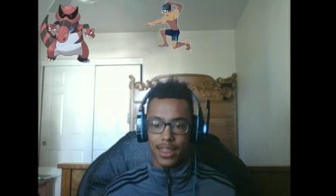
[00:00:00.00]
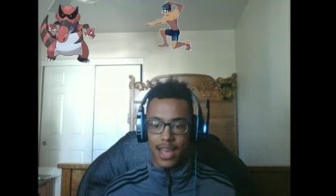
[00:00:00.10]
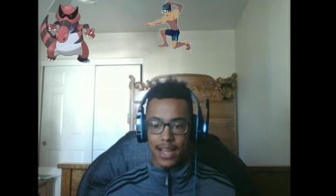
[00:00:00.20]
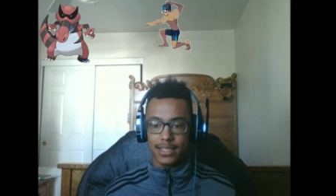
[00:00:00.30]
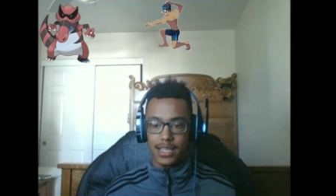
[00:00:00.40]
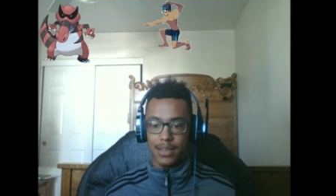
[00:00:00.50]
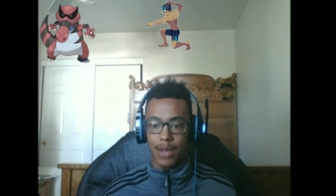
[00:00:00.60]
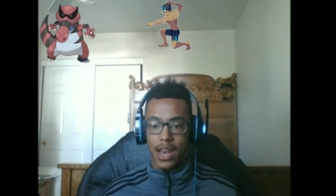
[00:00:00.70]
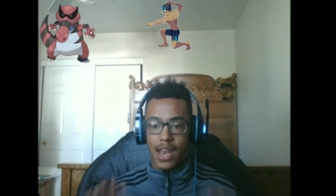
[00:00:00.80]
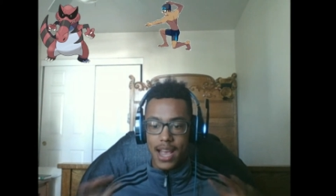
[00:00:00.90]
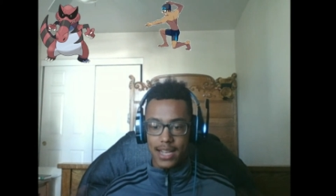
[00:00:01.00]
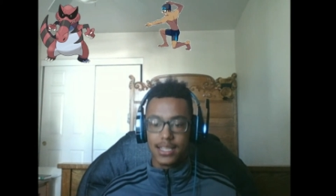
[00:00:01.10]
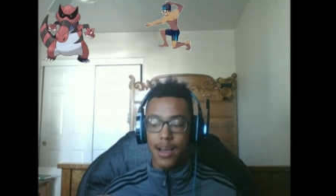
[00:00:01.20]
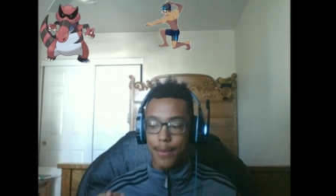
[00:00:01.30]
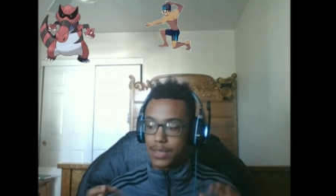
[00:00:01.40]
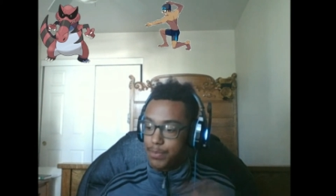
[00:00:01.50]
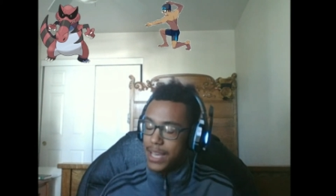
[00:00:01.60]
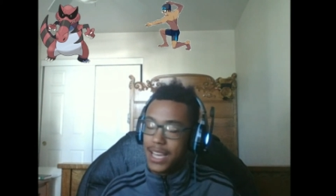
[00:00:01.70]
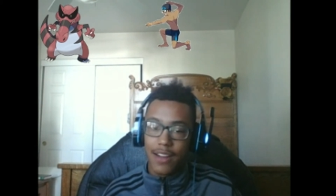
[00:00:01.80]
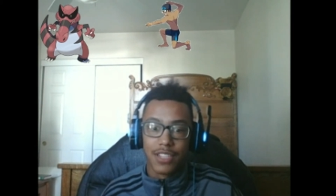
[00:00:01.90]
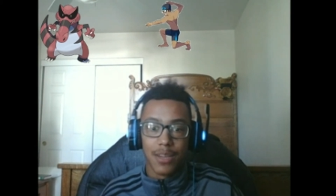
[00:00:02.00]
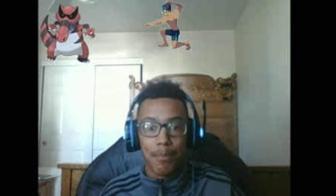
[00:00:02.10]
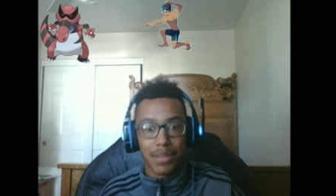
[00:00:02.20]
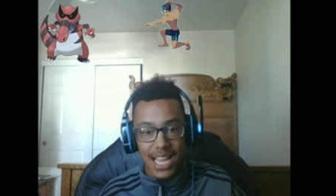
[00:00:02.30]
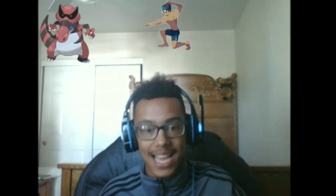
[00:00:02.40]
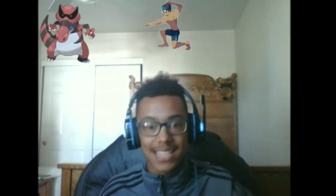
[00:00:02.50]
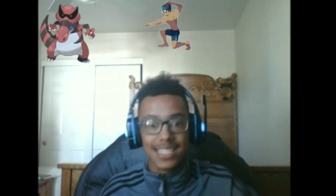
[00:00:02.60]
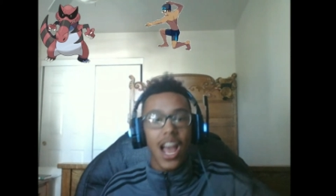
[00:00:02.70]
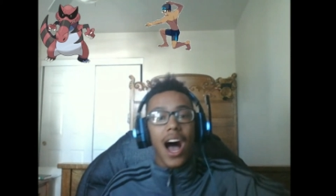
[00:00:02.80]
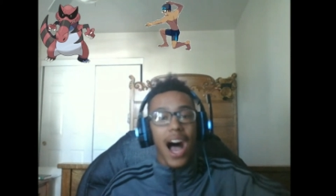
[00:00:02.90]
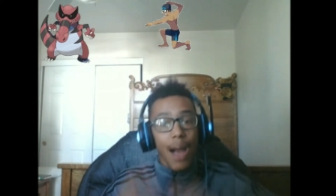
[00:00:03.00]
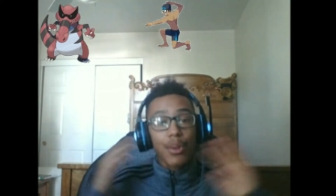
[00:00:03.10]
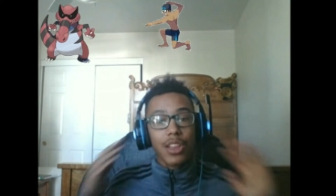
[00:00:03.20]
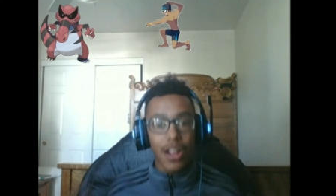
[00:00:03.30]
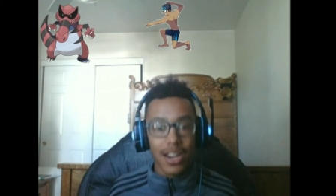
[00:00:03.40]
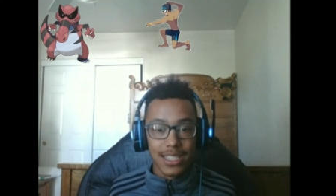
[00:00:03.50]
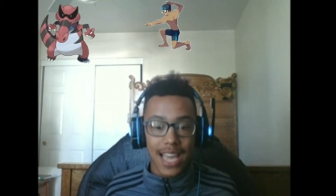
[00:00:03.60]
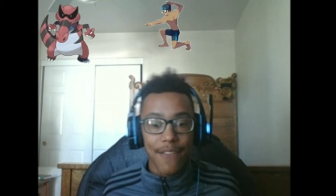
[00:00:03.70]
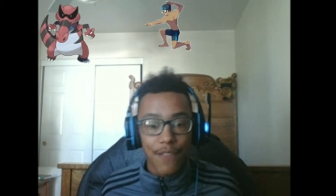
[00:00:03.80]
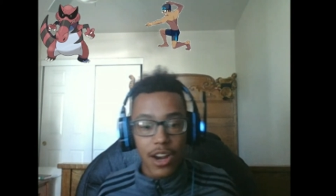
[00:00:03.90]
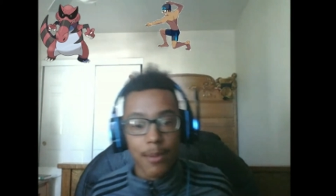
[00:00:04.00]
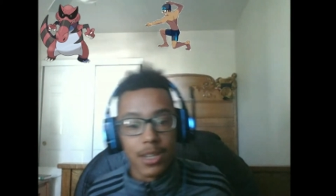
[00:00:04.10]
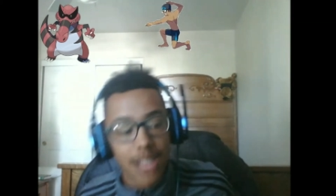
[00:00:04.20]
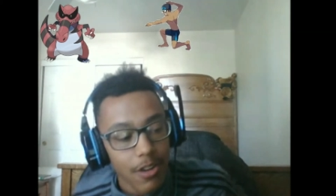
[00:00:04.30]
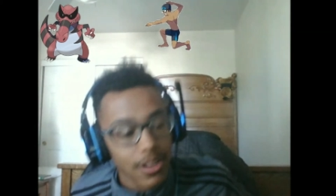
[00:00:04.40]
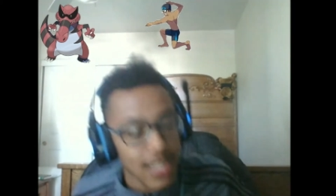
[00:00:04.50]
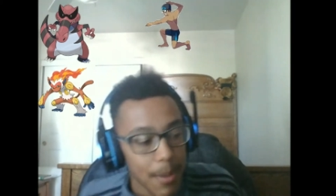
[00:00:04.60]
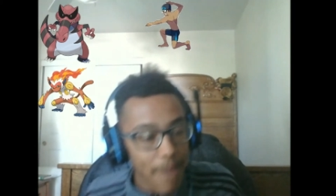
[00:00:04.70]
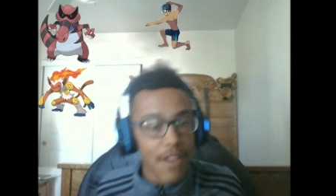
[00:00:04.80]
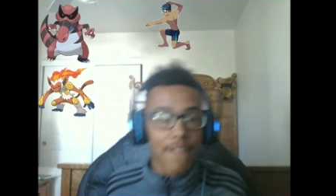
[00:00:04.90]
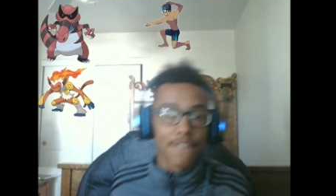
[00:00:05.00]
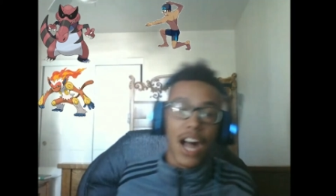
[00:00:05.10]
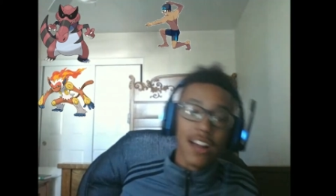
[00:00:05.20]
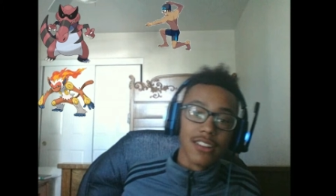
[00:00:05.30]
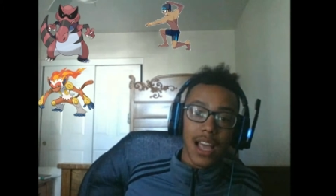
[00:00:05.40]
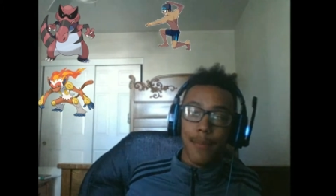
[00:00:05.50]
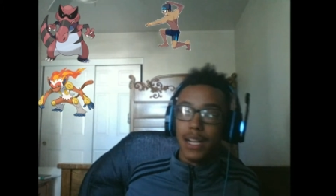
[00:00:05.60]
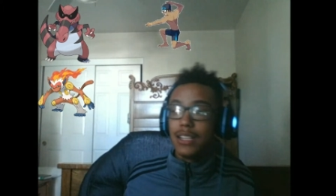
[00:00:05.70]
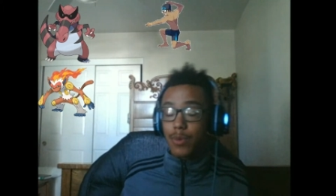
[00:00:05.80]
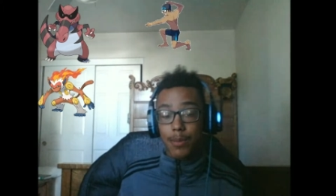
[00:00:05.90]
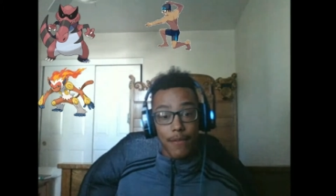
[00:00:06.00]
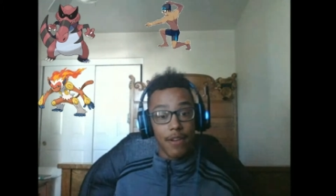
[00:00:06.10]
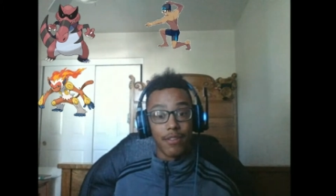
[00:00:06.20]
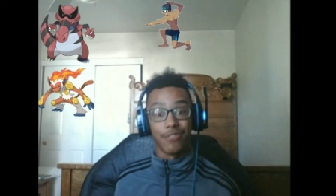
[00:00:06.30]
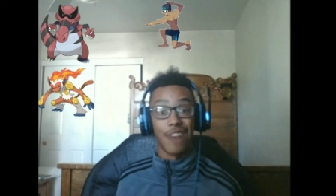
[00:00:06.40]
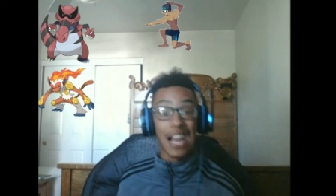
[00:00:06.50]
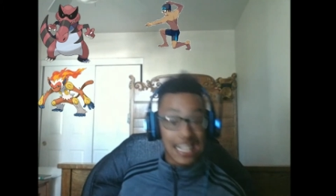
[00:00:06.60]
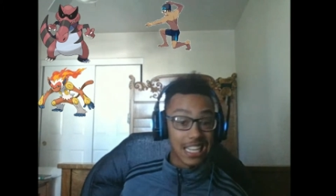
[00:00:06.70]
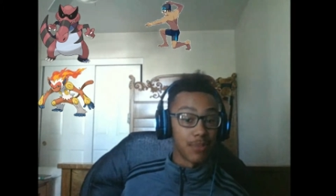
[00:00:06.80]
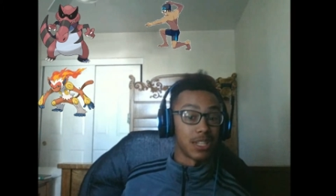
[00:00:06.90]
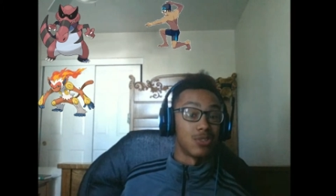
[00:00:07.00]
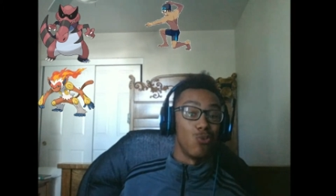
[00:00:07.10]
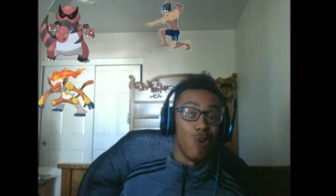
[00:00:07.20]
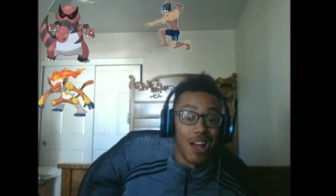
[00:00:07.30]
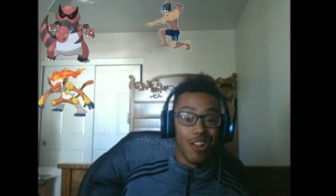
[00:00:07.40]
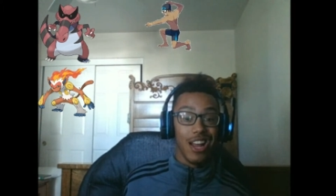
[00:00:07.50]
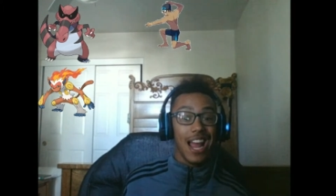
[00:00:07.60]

that team. Next up, speaking of some Blaze, I would want to take Infernape because not only is he my favorite fire type, but he's one of my favorite fighting types as well.